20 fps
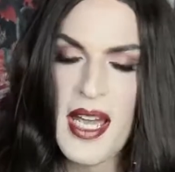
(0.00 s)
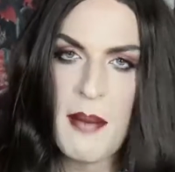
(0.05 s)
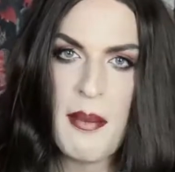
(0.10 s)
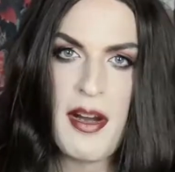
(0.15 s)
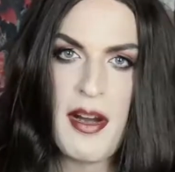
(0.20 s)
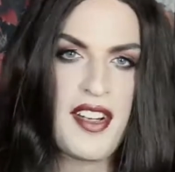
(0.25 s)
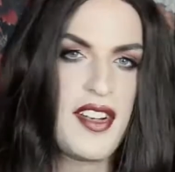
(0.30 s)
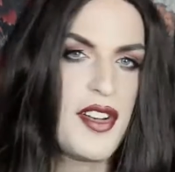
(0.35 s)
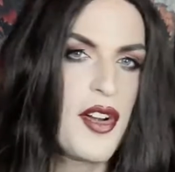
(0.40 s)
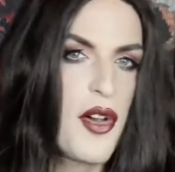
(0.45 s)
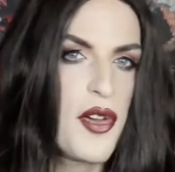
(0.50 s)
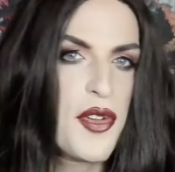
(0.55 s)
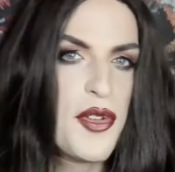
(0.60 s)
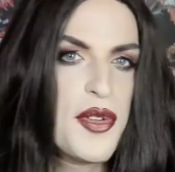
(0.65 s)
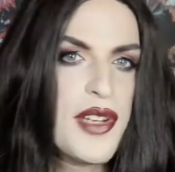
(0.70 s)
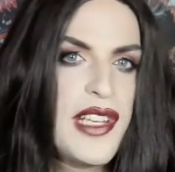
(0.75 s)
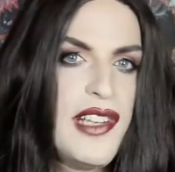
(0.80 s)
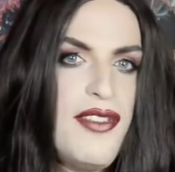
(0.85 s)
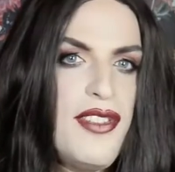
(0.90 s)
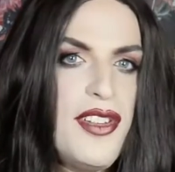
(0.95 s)
but it
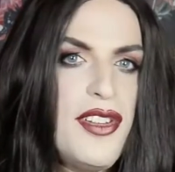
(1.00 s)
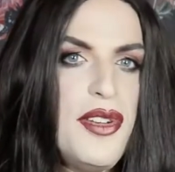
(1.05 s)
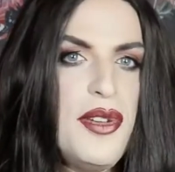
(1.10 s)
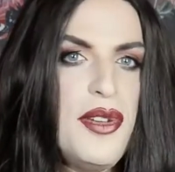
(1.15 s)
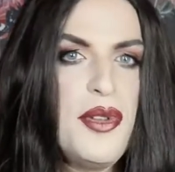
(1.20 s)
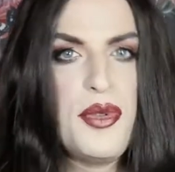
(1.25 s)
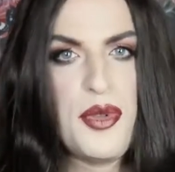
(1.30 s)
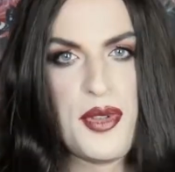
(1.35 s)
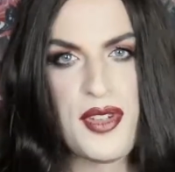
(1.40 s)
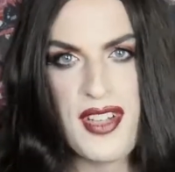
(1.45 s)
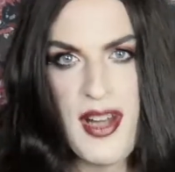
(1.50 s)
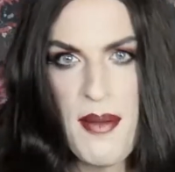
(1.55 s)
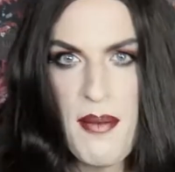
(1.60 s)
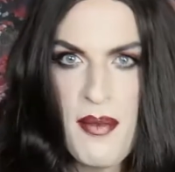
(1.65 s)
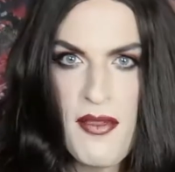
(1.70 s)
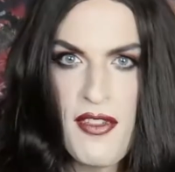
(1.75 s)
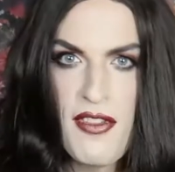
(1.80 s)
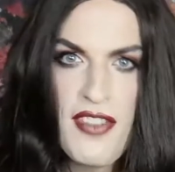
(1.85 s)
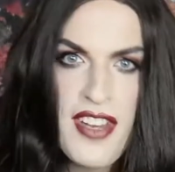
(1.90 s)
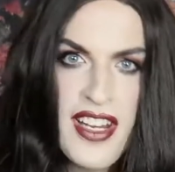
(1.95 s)
also gives you some
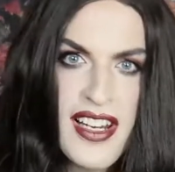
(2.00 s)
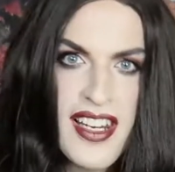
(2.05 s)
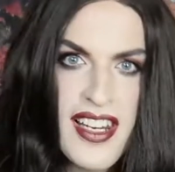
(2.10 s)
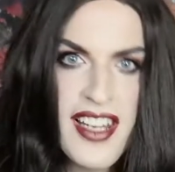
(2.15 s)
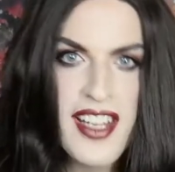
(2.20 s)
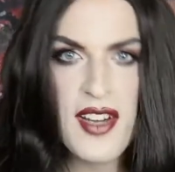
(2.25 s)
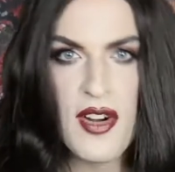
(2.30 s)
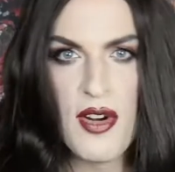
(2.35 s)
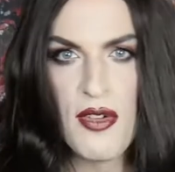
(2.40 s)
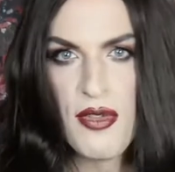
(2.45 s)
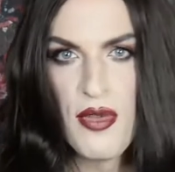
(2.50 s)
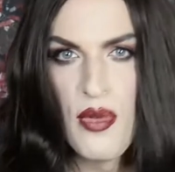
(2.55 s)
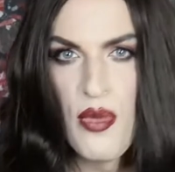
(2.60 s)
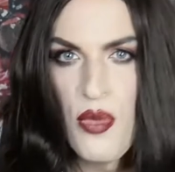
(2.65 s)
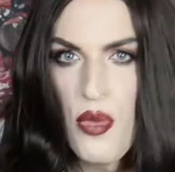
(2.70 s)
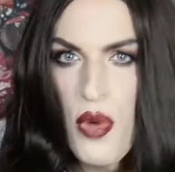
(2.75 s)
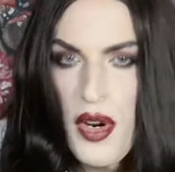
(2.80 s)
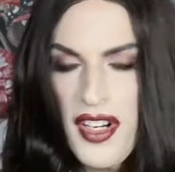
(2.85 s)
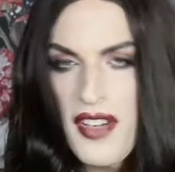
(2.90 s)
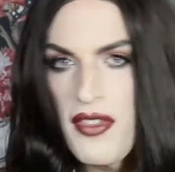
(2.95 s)
feeling of
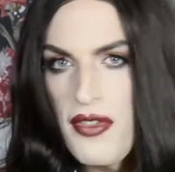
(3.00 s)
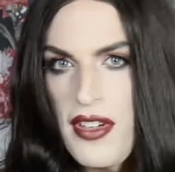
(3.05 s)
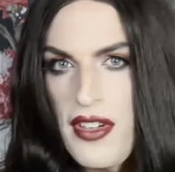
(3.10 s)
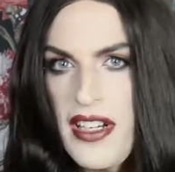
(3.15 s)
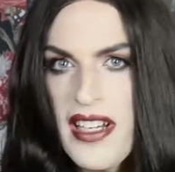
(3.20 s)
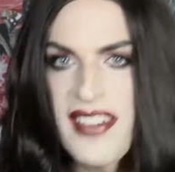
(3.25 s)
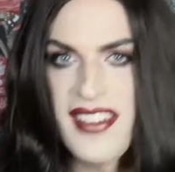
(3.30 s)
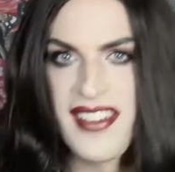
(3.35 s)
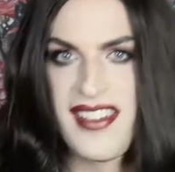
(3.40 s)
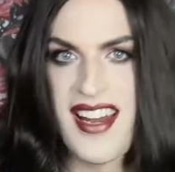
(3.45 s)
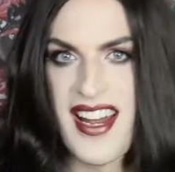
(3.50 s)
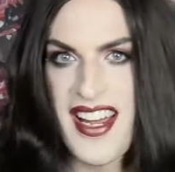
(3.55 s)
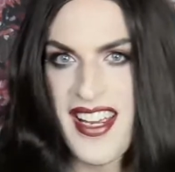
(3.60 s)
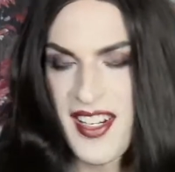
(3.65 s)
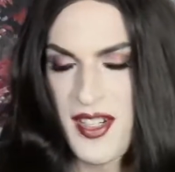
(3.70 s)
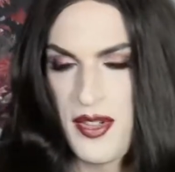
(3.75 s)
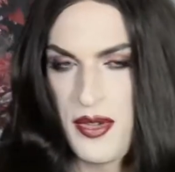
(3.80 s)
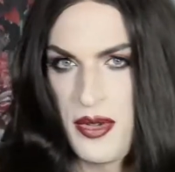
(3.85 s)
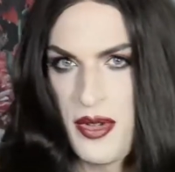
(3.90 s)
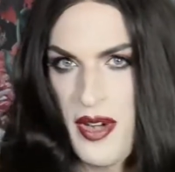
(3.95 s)
what it feels
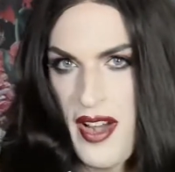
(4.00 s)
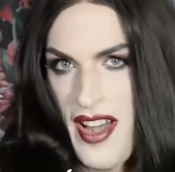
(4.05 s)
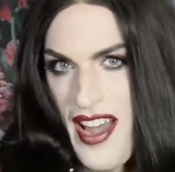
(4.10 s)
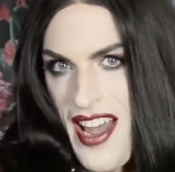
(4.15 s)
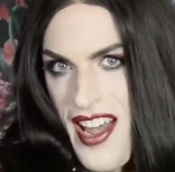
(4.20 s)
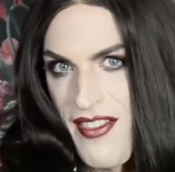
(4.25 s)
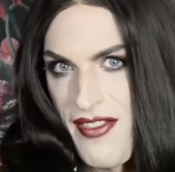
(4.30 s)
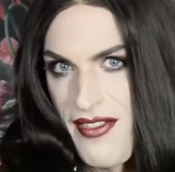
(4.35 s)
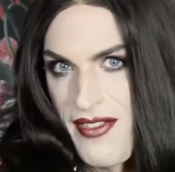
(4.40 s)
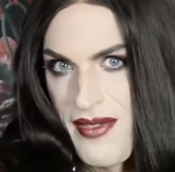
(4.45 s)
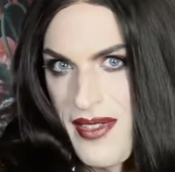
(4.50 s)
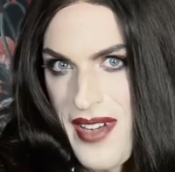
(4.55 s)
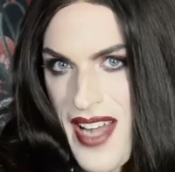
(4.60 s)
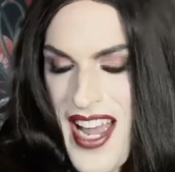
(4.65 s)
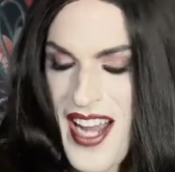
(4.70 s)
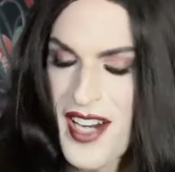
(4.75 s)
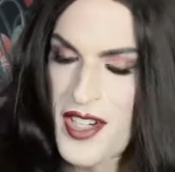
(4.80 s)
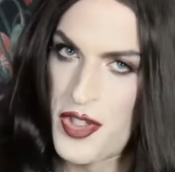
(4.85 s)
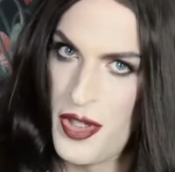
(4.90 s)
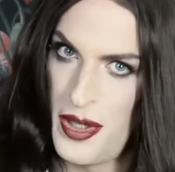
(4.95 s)
like to have
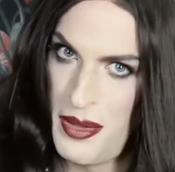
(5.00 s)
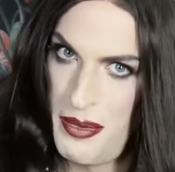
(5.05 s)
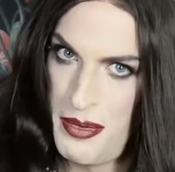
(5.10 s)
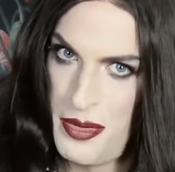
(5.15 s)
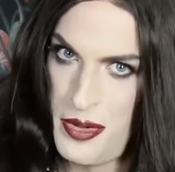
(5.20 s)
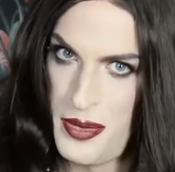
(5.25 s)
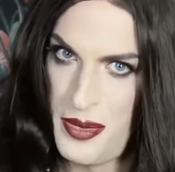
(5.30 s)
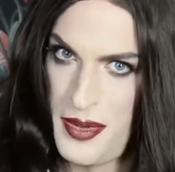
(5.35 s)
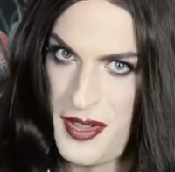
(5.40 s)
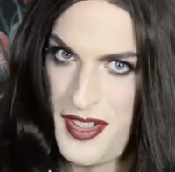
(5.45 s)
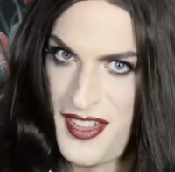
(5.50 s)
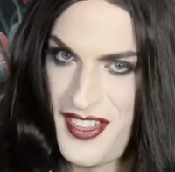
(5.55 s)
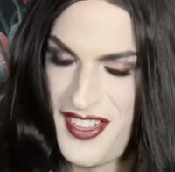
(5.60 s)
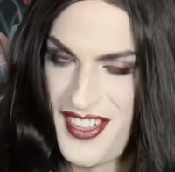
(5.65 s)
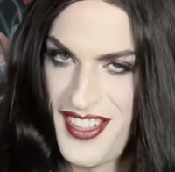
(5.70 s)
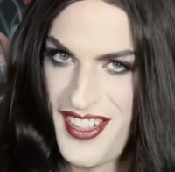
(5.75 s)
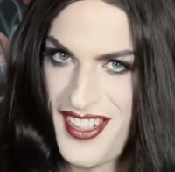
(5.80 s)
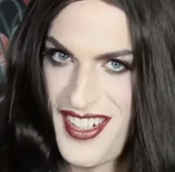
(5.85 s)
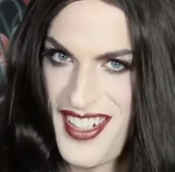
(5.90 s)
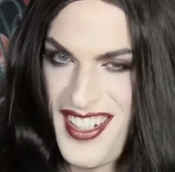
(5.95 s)
actual boobs.
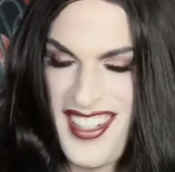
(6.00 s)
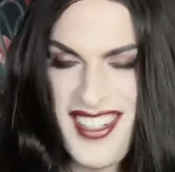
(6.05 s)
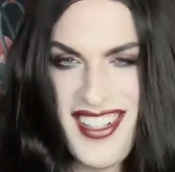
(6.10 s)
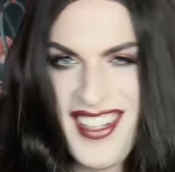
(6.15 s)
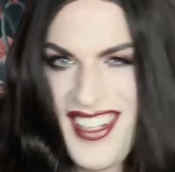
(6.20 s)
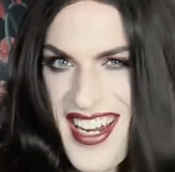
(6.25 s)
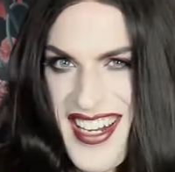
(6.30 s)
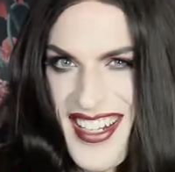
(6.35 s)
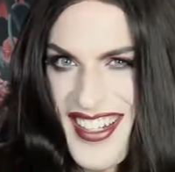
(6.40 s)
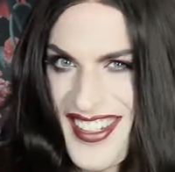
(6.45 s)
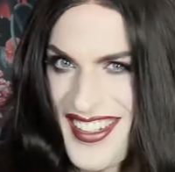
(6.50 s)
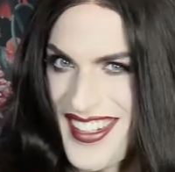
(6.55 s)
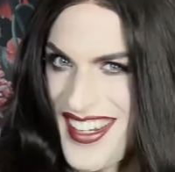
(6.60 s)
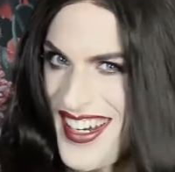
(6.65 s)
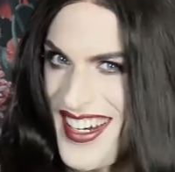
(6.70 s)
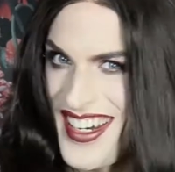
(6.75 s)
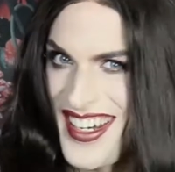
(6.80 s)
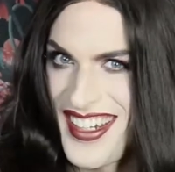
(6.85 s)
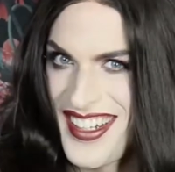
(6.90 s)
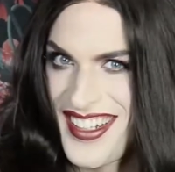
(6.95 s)
Isn't that
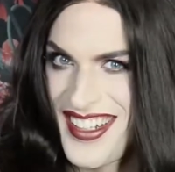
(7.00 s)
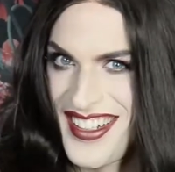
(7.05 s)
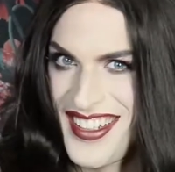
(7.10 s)
exciting?